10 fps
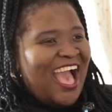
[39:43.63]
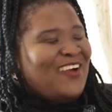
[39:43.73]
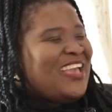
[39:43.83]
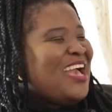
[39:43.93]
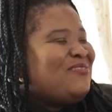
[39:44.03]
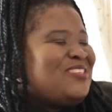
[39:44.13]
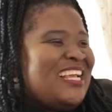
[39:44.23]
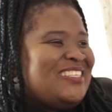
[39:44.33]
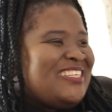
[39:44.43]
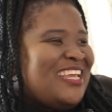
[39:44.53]
Okay, I'm
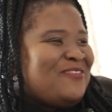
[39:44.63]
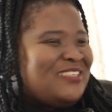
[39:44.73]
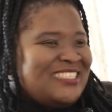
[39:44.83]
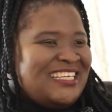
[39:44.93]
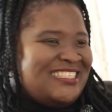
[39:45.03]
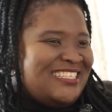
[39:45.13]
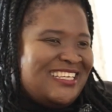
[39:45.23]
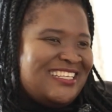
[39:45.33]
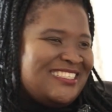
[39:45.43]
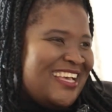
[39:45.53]
trying to get WizKid
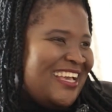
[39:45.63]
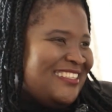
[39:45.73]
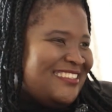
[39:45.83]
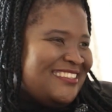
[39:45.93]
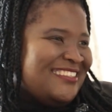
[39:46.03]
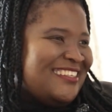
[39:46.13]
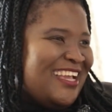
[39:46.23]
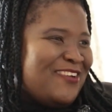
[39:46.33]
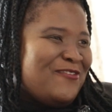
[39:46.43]
tickets, guys. Like